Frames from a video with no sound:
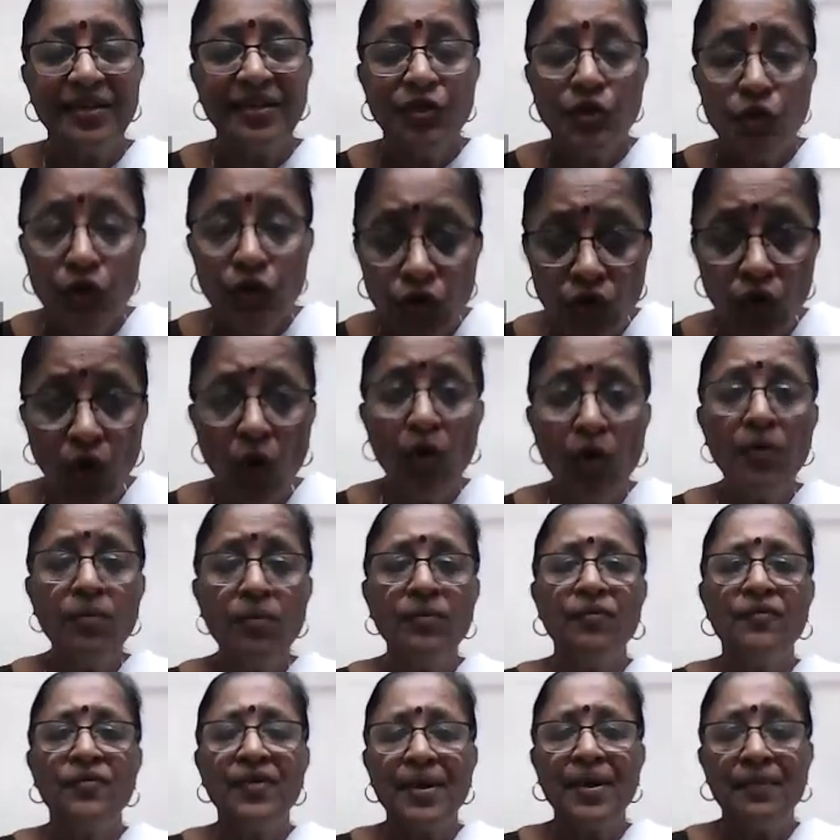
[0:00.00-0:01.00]

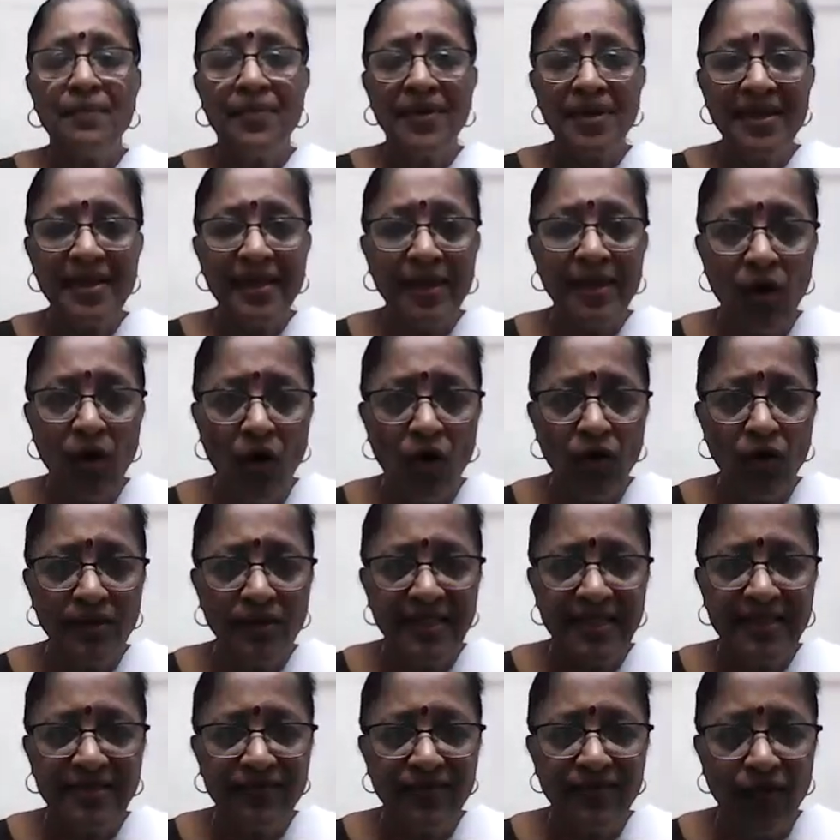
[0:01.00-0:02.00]
So we are bringing all
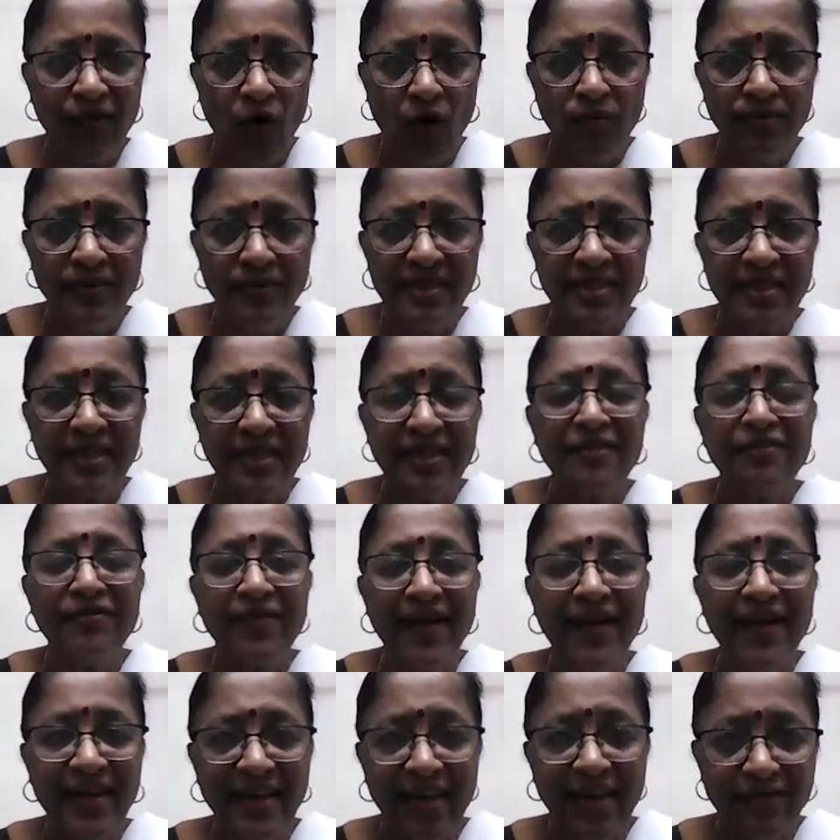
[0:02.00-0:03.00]
these forms in a
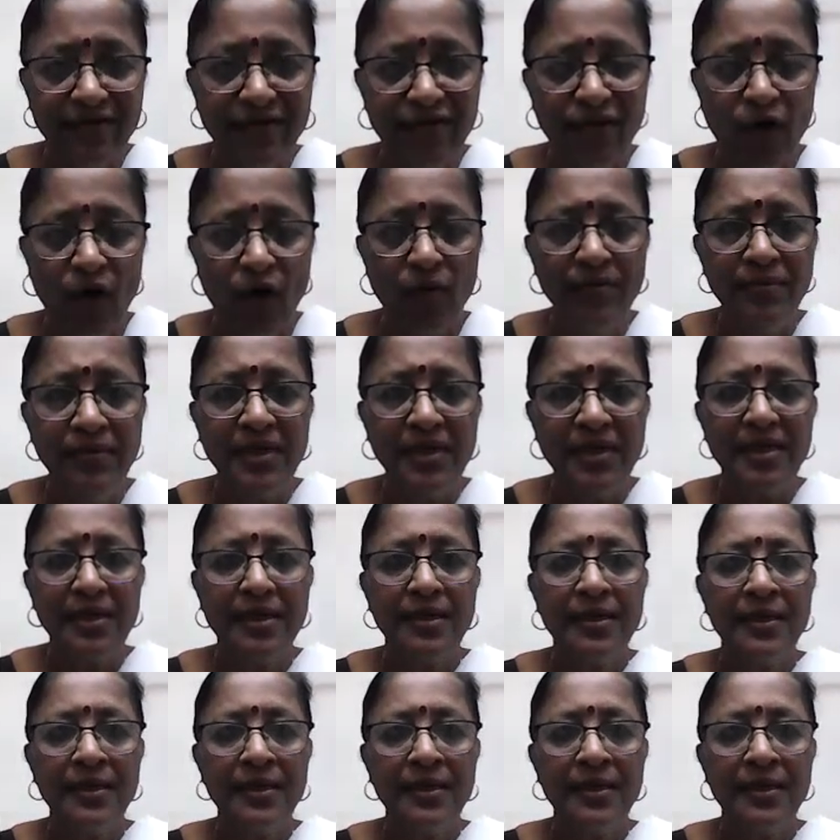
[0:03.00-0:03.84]
finite form.